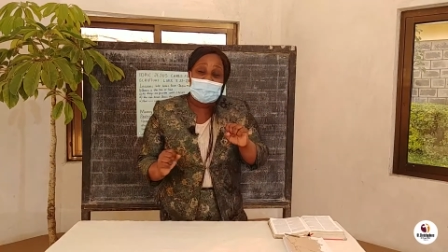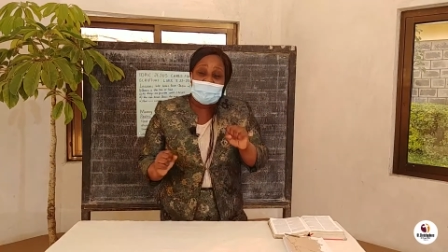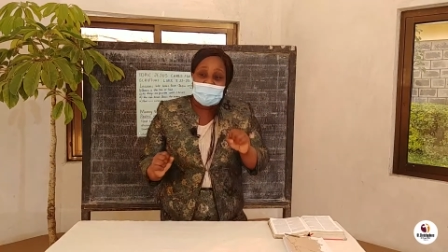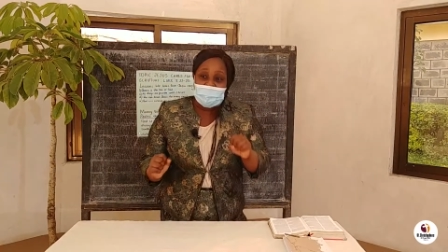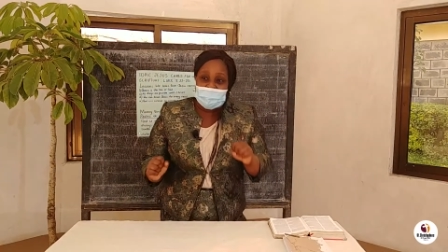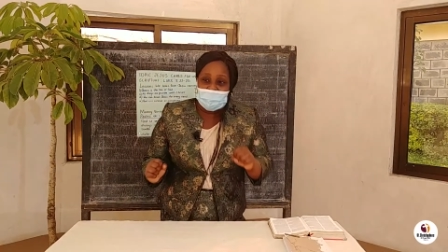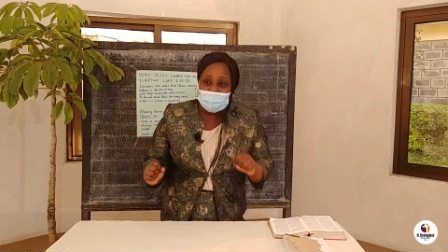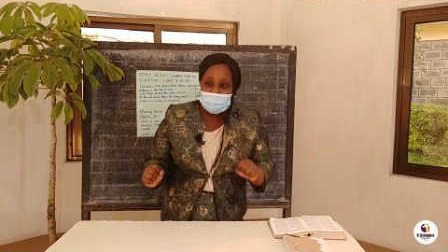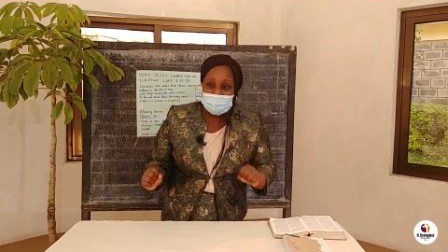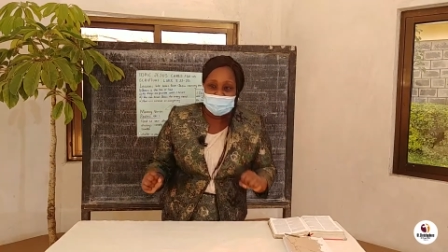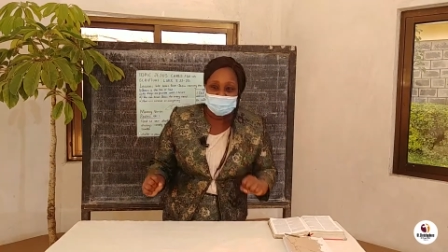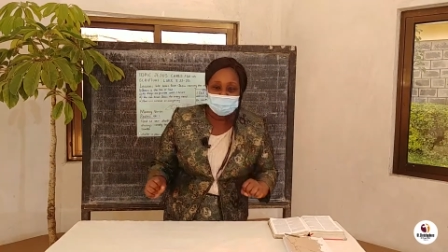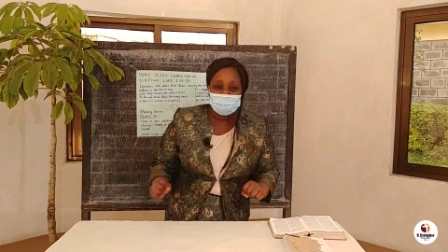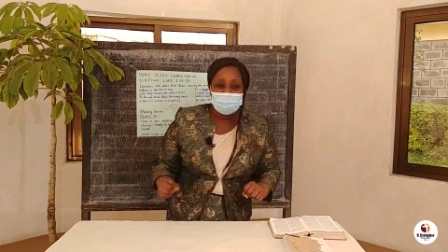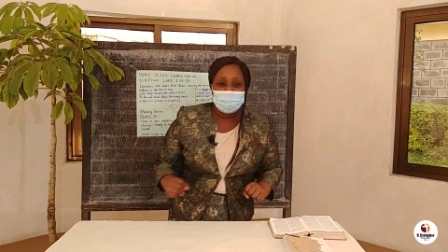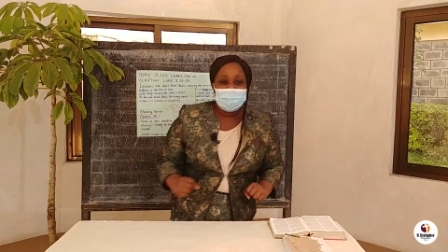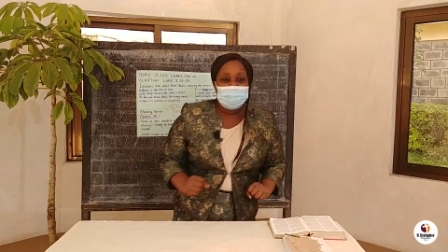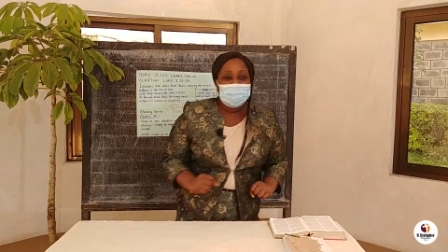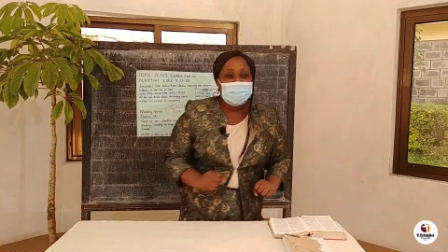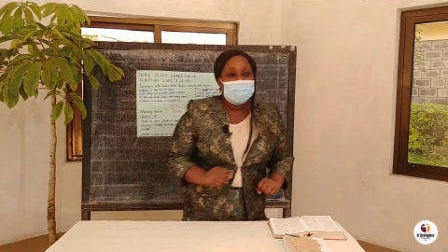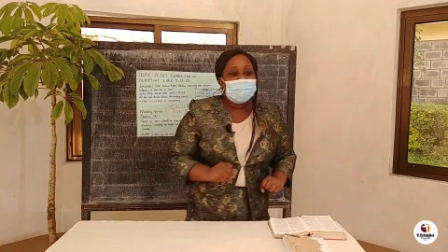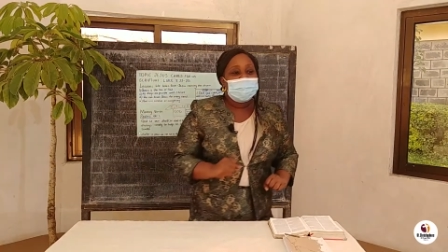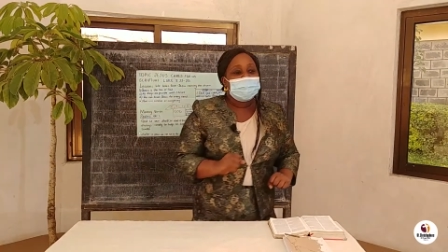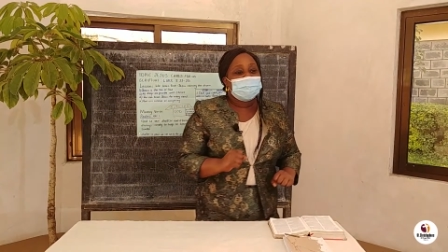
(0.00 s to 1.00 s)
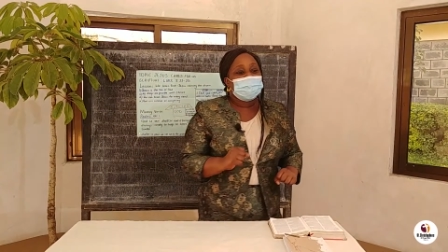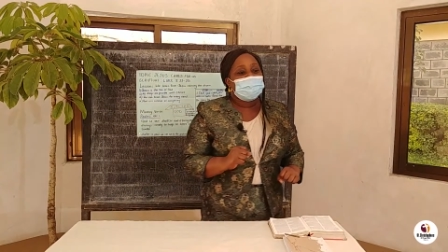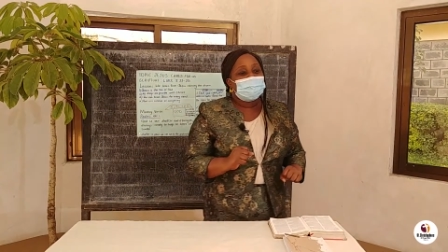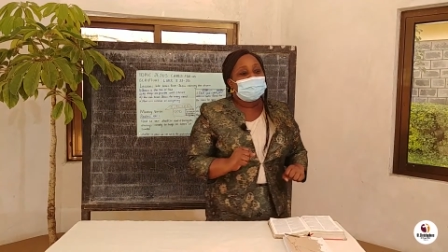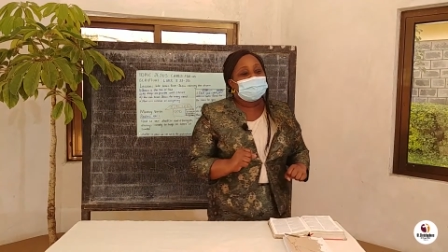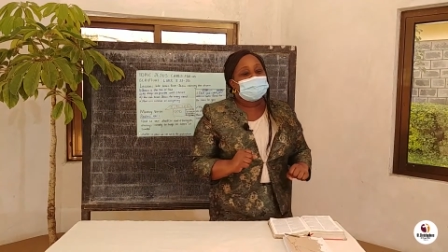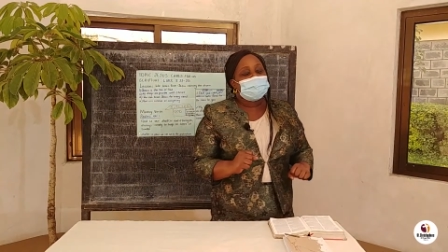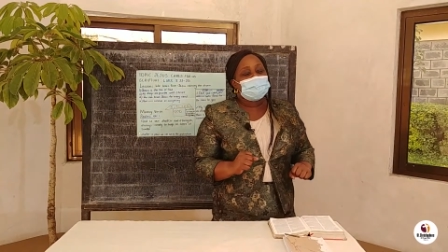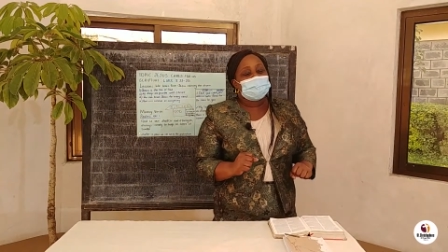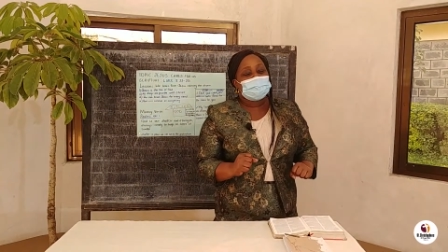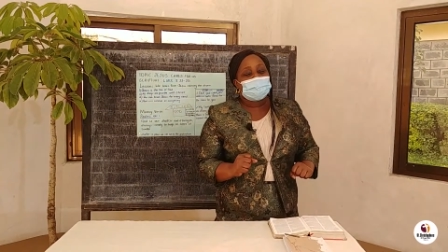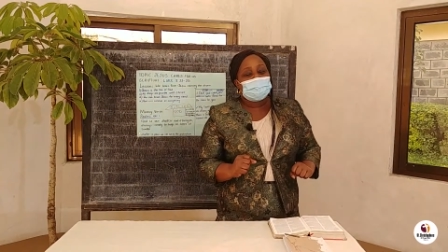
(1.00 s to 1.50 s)
calm, it
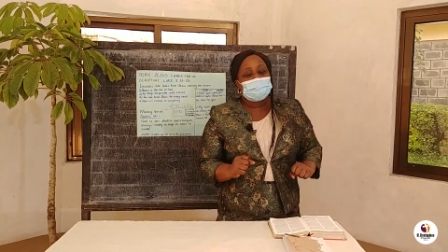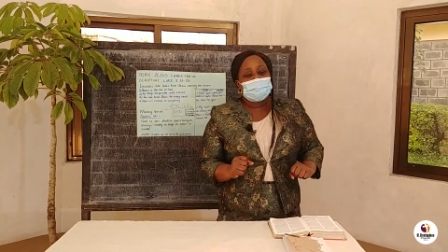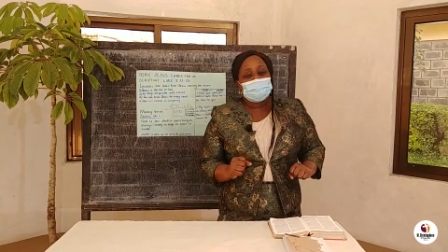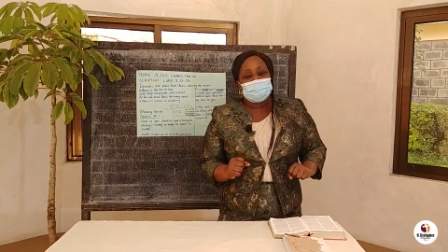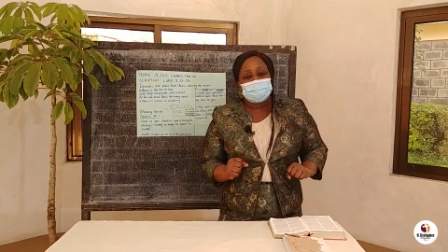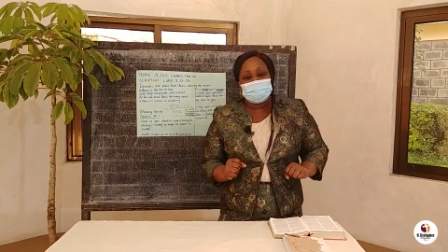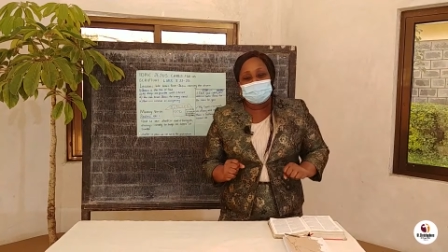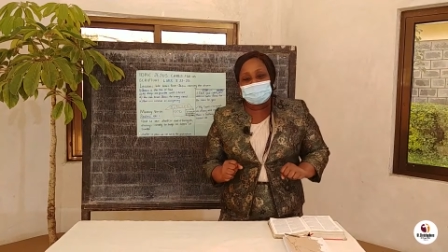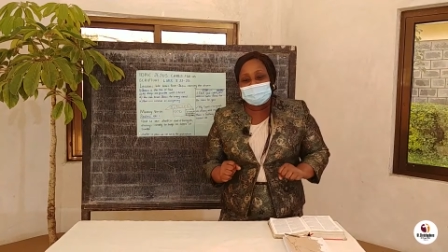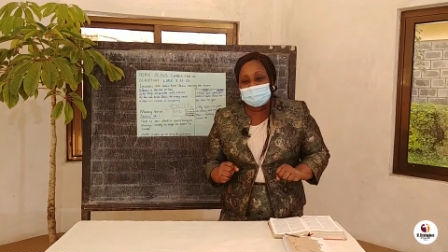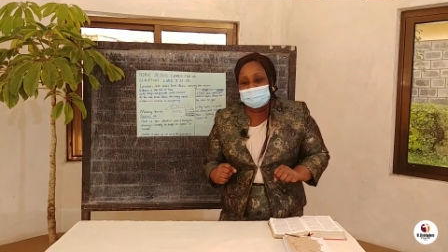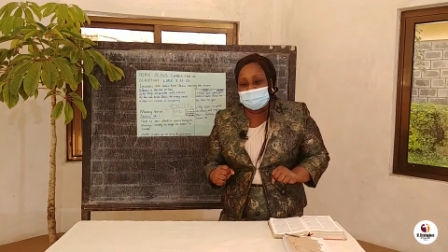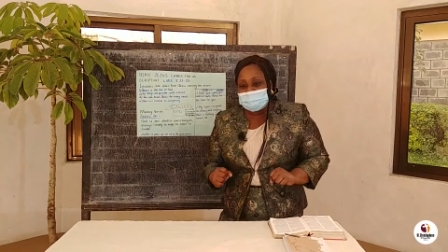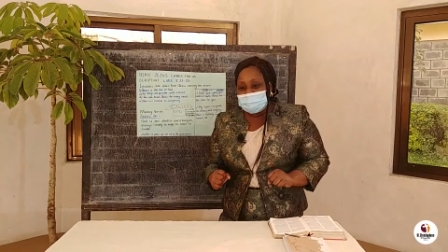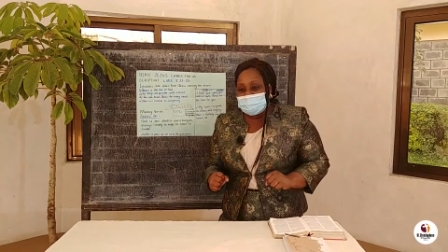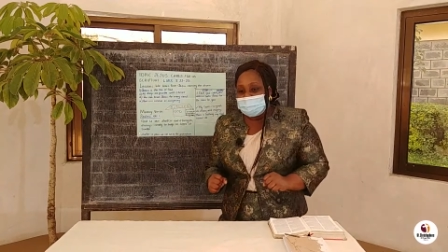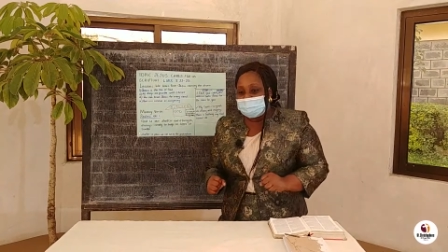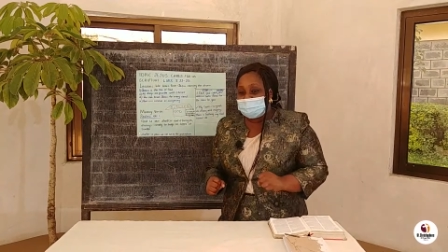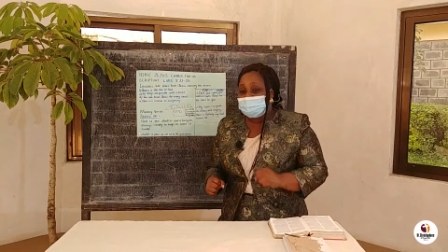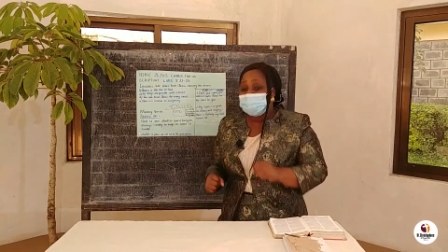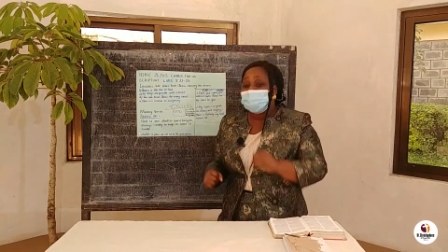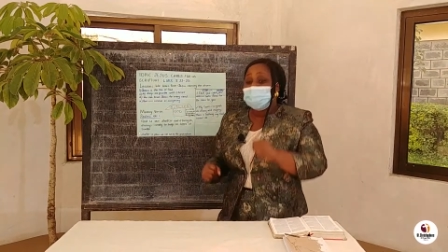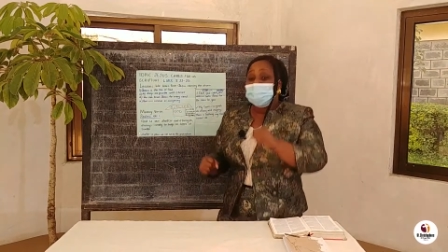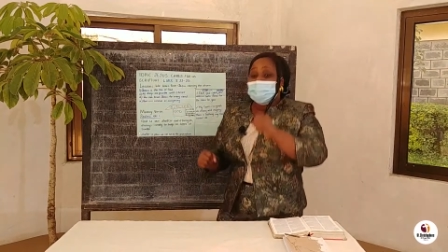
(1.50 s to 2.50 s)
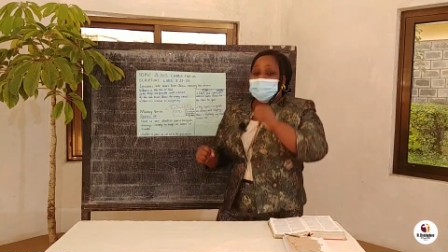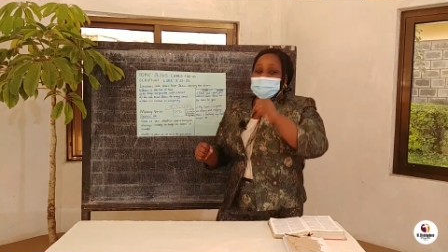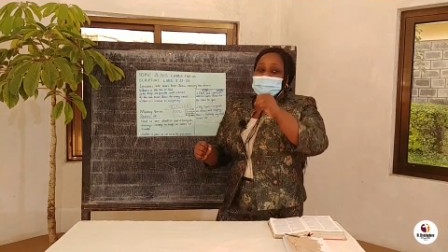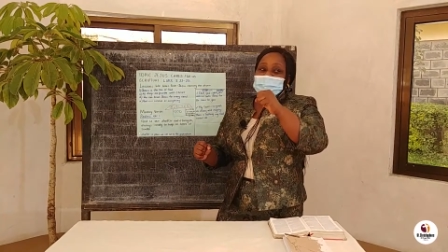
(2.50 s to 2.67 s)
was so peaceful.